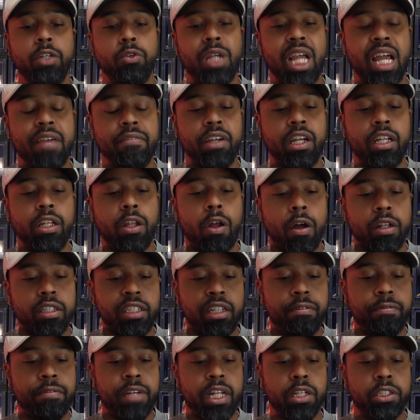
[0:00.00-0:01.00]
You have a
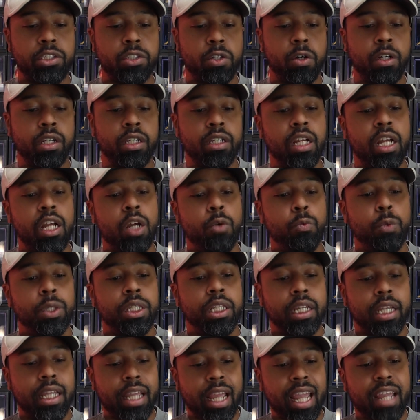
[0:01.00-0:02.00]
glossy finish on it with
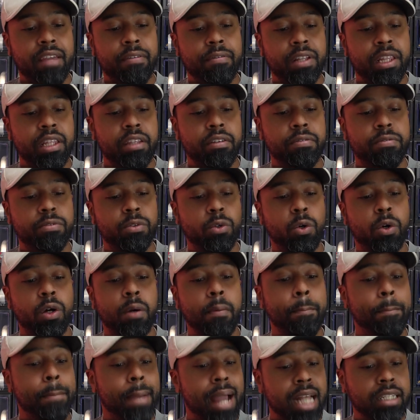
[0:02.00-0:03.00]
the
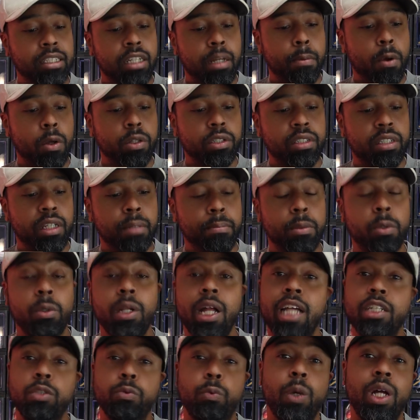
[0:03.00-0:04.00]
K54 basketball symbol,
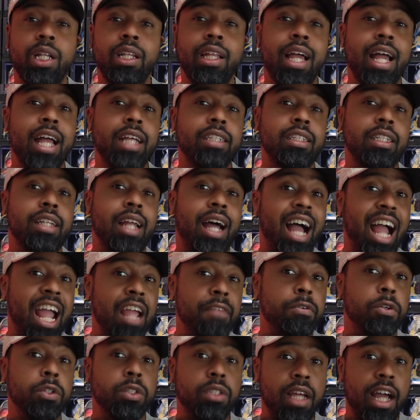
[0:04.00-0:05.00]
as well as an
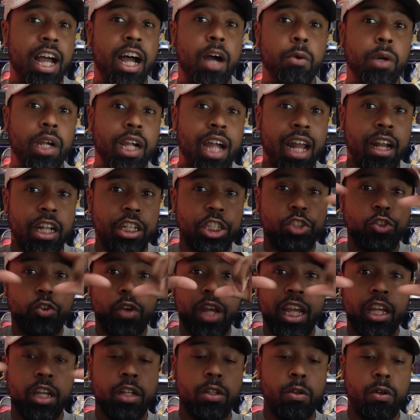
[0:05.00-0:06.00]
Eiffel Tower kind of
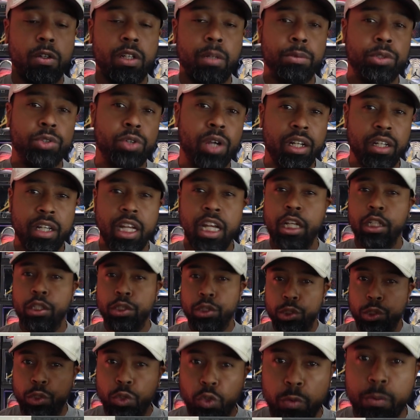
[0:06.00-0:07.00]
triangle on it. I'm trying to
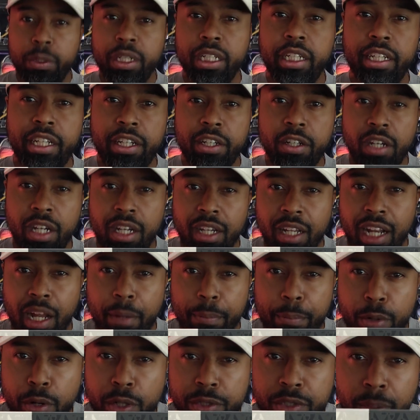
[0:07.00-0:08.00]
zoom in here. I
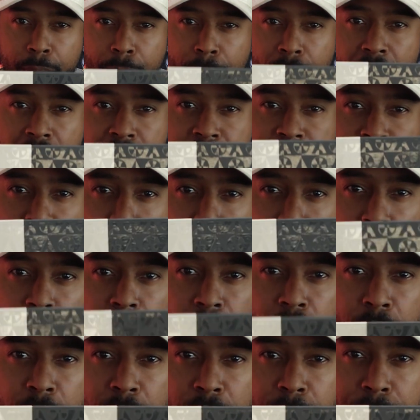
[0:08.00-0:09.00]
push the box forward a
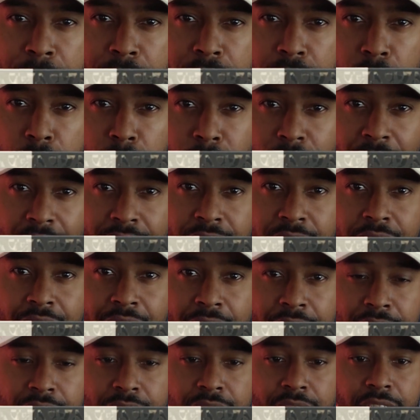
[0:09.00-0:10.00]
little bit so you guys can
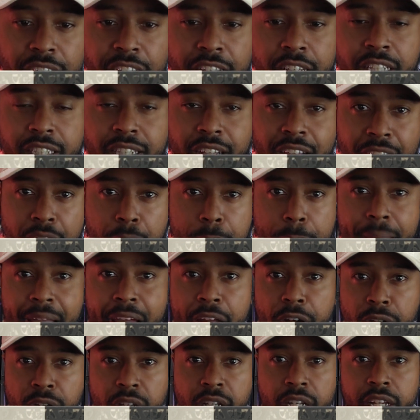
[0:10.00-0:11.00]
kind of see this kind of
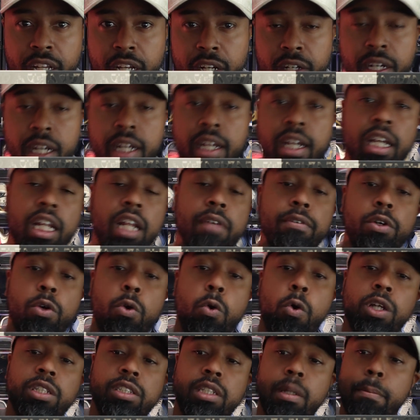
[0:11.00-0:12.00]
pattern in there. Of
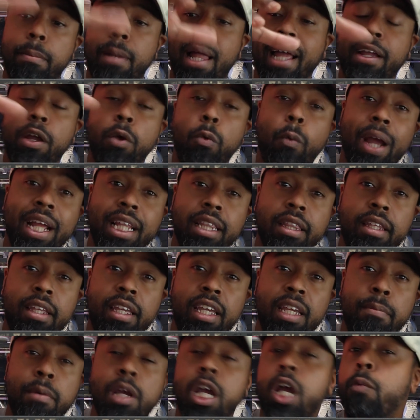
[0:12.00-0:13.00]
course, the black and white
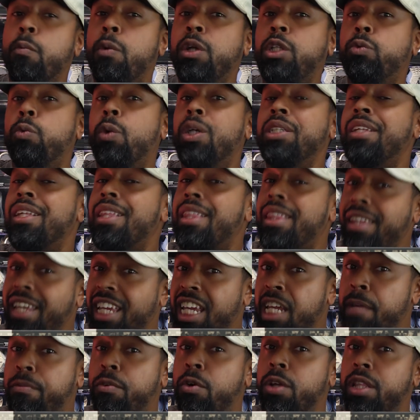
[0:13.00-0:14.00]
theme, which was the
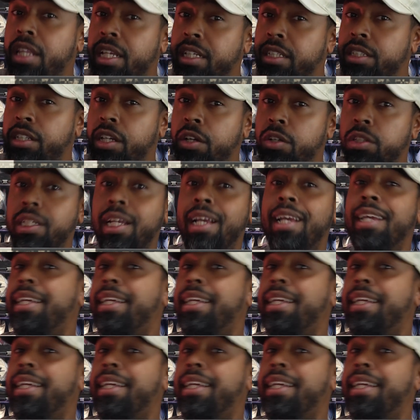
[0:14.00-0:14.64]
theme for this year's